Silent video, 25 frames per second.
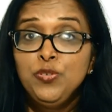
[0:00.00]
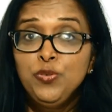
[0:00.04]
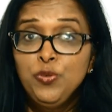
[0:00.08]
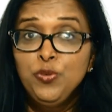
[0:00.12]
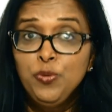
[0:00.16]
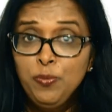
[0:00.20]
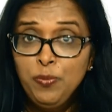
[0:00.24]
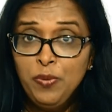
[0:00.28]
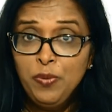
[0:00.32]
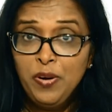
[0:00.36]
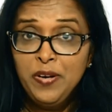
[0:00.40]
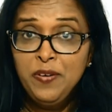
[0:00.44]

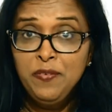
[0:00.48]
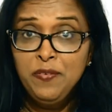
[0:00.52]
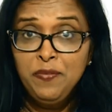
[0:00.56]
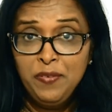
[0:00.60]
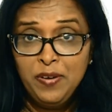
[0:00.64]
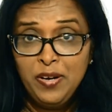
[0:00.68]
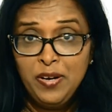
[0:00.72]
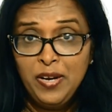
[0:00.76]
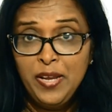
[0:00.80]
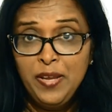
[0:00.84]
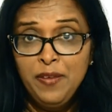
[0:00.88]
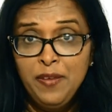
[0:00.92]

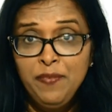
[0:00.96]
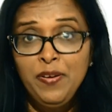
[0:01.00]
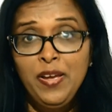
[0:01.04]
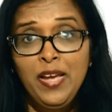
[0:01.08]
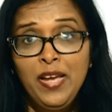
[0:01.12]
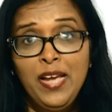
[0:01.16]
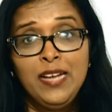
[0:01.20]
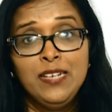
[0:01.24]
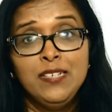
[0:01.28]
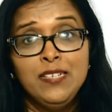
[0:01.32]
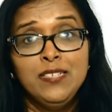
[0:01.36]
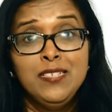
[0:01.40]

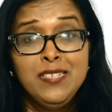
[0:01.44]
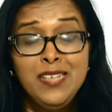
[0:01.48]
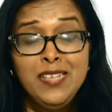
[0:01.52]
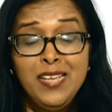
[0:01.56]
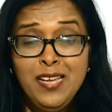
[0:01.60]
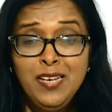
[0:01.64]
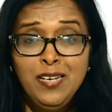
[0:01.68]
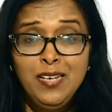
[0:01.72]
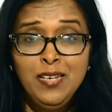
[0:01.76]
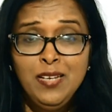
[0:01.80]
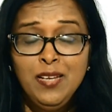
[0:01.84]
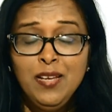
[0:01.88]
2.5 and
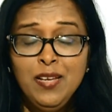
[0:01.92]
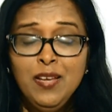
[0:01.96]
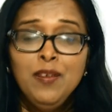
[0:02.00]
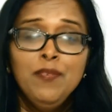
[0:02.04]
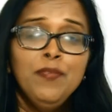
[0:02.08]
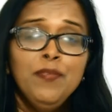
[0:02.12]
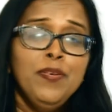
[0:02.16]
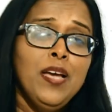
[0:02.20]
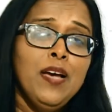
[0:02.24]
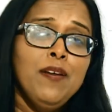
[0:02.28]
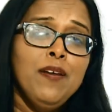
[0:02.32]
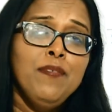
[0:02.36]
10,
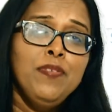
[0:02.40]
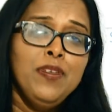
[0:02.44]
we have